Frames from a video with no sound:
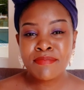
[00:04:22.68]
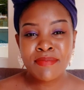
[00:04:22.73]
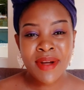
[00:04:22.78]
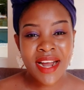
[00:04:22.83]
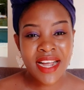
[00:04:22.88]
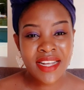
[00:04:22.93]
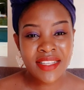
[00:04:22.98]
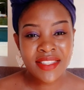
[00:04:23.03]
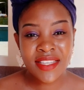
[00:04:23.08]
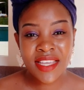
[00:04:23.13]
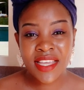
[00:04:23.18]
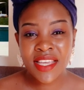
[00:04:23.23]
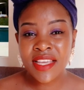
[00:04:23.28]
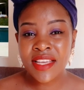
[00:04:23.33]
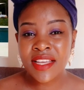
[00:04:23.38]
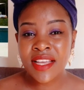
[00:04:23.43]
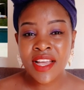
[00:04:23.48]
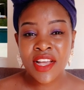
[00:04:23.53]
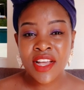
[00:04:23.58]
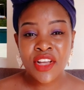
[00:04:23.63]

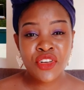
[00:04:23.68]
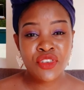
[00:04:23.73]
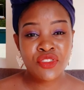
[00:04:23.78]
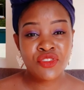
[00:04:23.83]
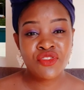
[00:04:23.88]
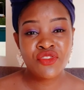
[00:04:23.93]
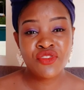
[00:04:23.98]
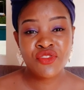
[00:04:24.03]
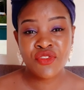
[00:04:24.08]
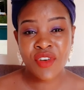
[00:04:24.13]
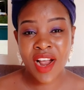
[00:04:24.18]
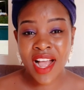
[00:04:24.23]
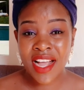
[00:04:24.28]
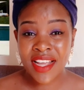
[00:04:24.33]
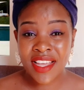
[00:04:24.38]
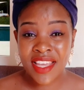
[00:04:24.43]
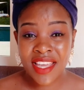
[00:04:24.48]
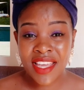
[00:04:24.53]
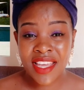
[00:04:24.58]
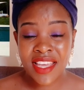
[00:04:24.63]
partying,
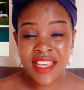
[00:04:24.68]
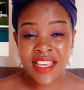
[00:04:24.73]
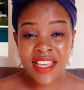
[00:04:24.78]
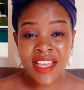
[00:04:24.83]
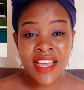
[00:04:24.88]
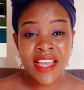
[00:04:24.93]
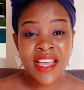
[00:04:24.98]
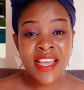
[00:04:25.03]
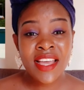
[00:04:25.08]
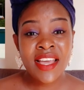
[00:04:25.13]
dragging,